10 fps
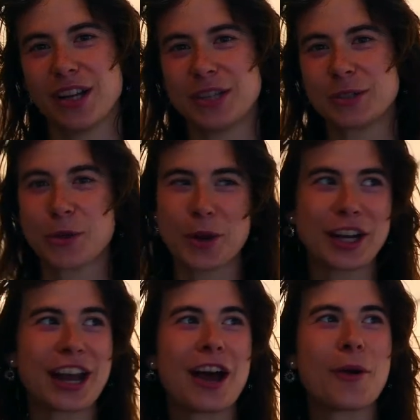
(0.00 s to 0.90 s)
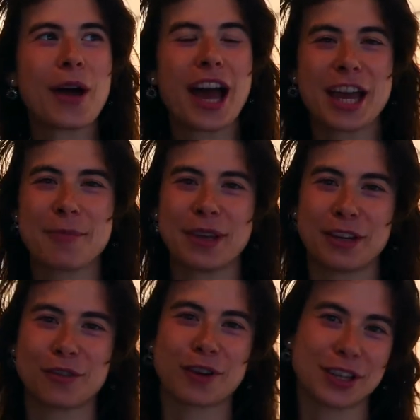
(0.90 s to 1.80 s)
So right now I'm
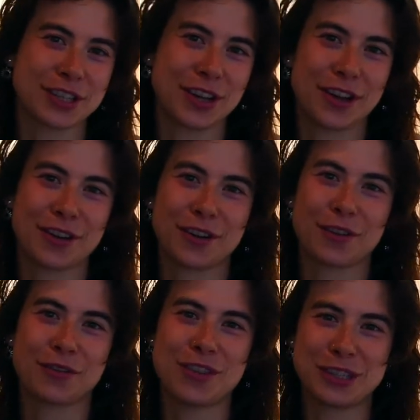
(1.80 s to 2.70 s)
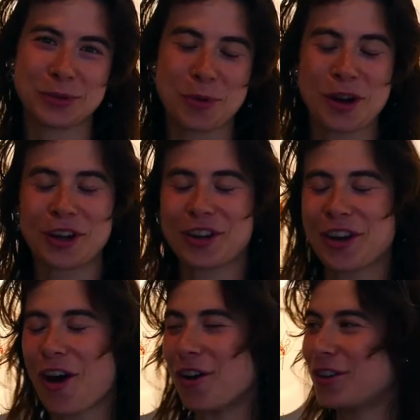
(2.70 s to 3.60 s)
in front of this work
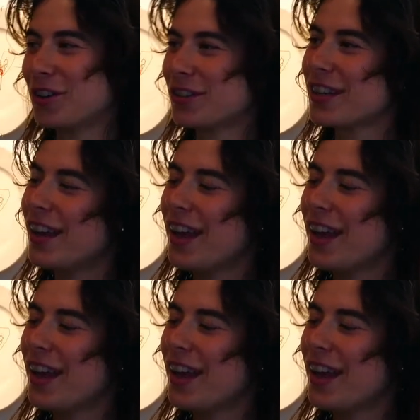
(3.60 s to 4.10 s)
called